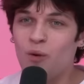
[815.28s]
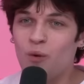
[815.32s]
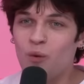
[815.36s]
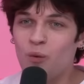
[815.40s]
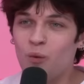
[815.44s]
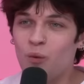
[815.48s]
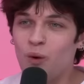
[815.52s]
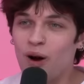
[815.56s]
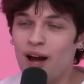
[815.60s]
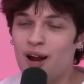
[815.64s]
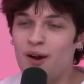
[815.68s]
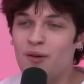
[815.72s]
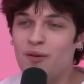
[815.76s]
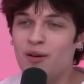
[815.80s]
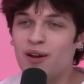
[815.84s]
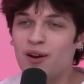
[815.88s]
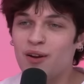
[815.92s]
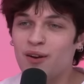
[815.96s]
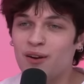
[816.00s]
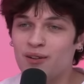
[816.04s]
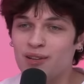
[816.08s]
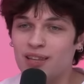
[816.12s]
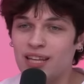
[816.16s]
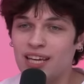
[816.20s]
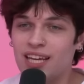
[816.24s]
Why are we
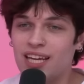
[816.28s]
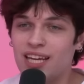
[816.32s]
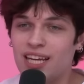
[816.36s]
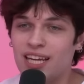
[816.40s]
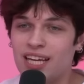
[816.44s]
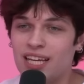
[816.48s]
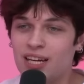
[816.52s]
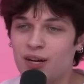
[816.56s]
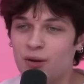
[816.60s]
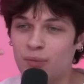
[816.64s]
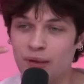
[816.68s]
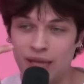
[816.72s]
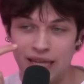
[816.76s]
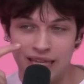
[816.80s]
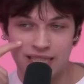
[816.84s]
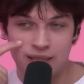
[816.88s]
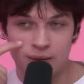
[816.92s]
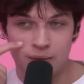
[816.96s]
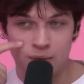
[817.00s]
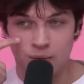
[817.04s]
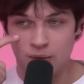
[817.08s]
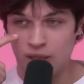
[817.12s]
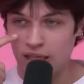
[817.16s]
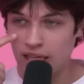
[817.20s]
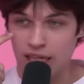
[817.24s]
going with like? It'll be like
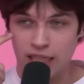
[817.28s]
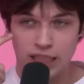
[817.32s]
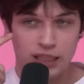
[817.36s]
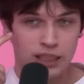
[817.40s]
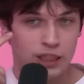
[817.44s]
someone with like a